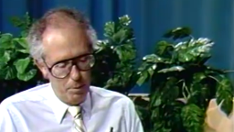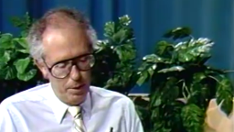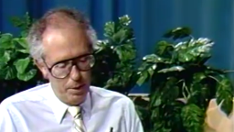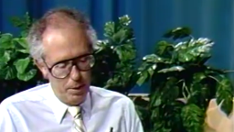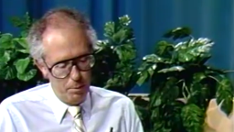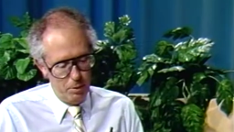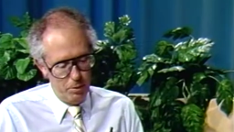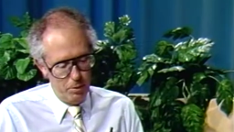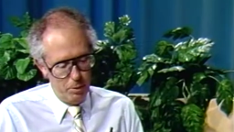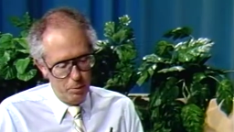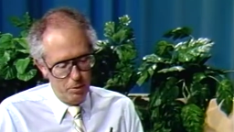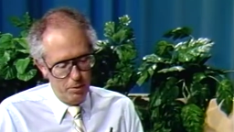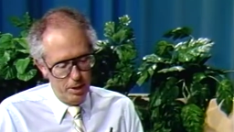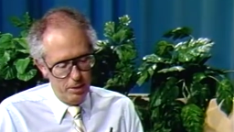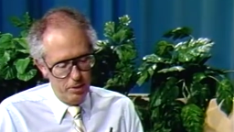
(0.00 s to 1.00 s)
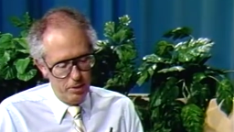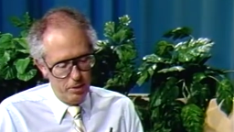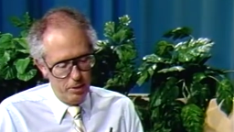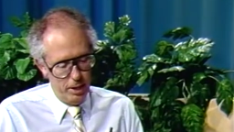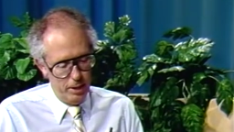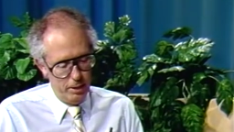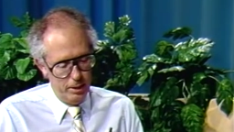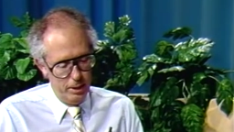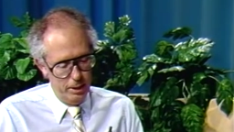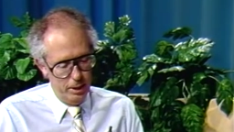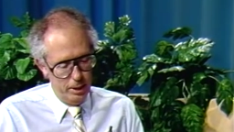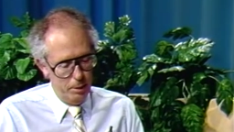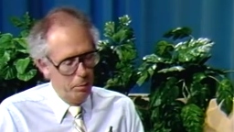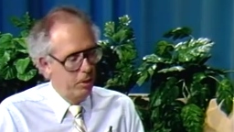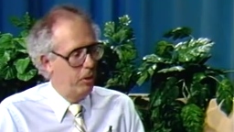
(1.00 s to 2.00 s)
not be a supervisor around,
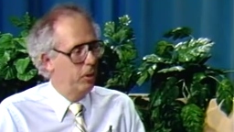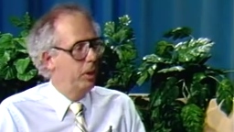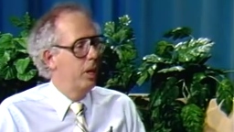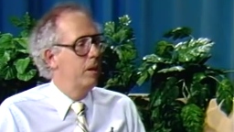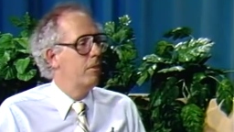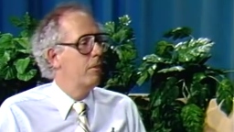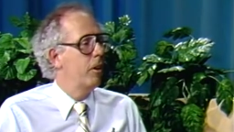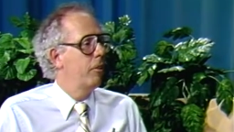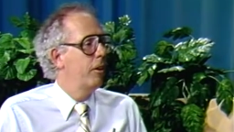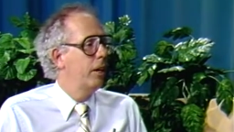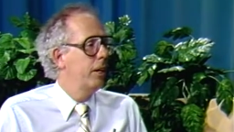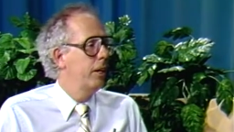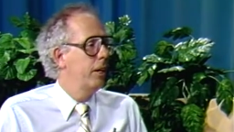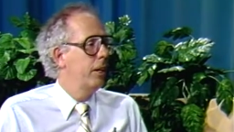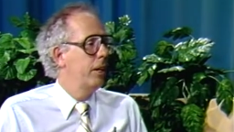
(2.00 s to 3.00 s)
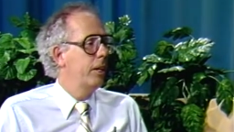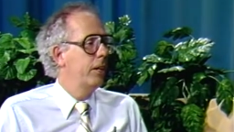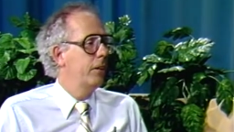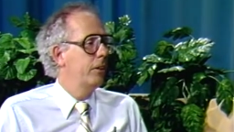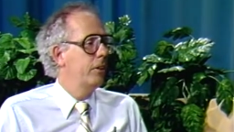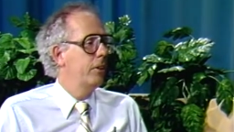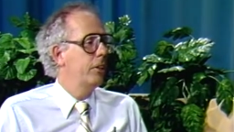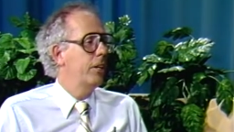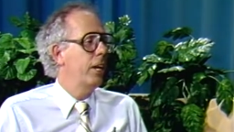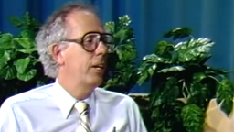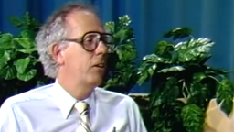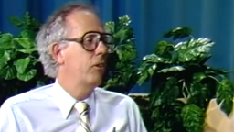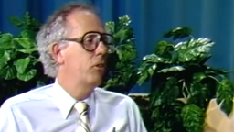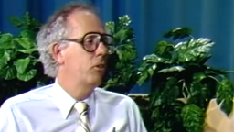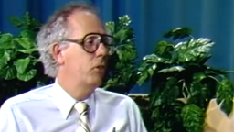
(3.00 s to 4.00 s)
mm -hmm. but there are guns all around. Just
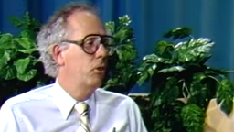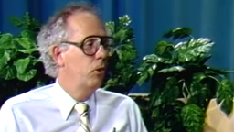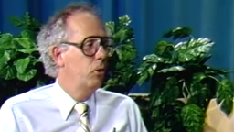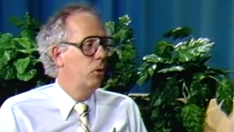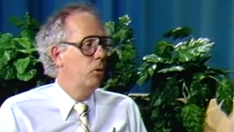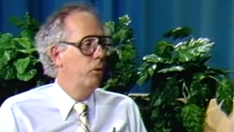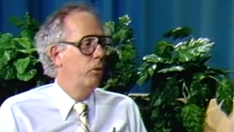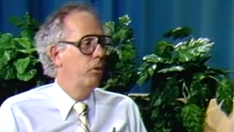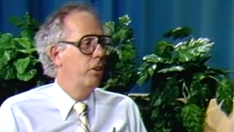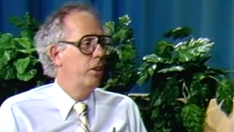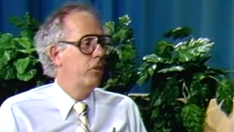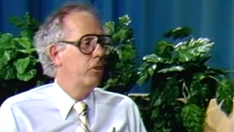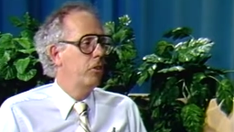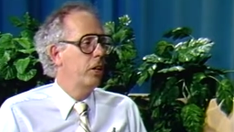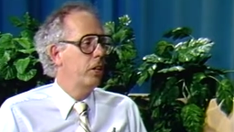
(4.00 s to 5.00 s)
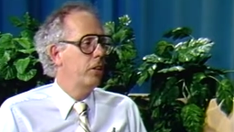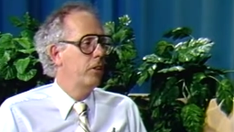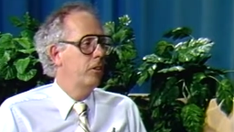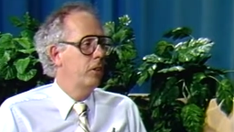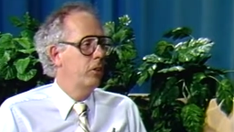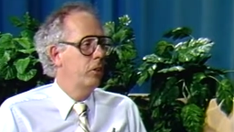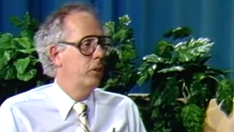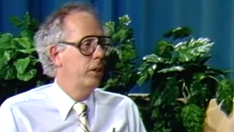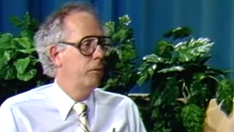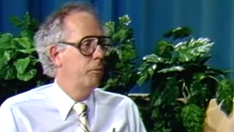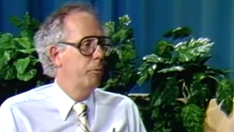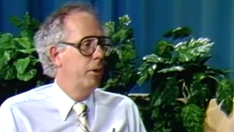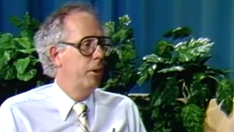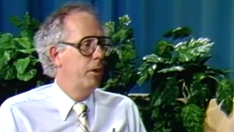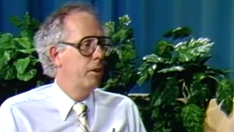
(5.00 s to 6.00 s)
take us through the instructions that you
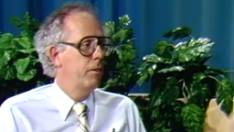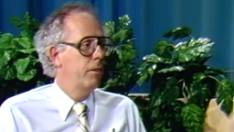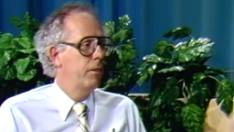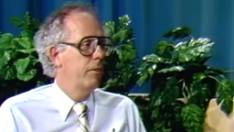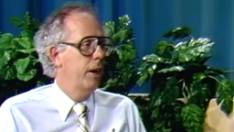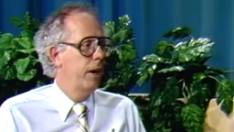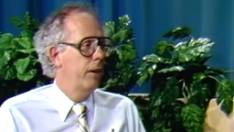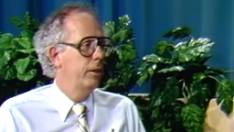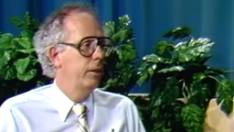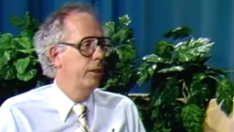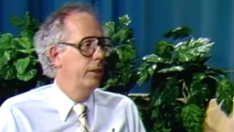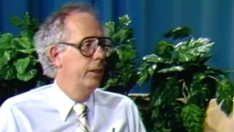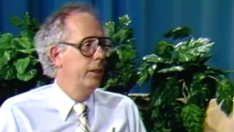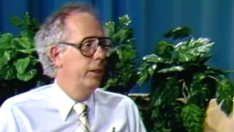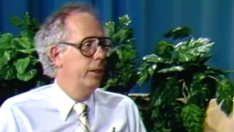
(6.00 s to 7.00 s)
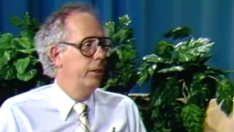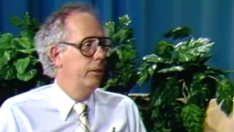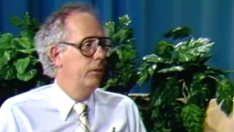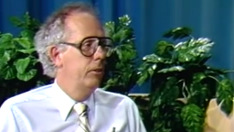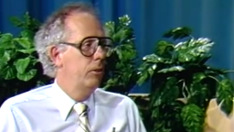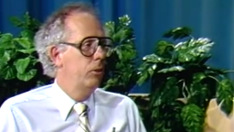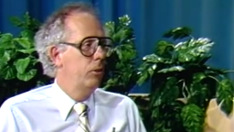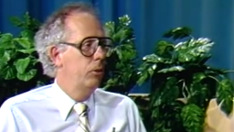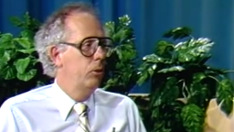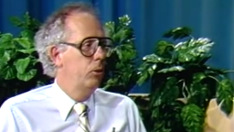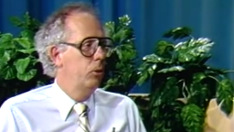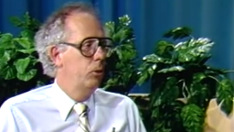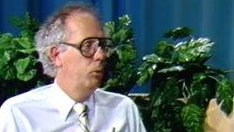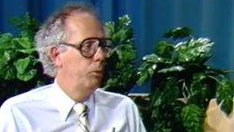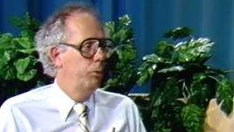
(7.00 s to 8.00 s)
give parents of how to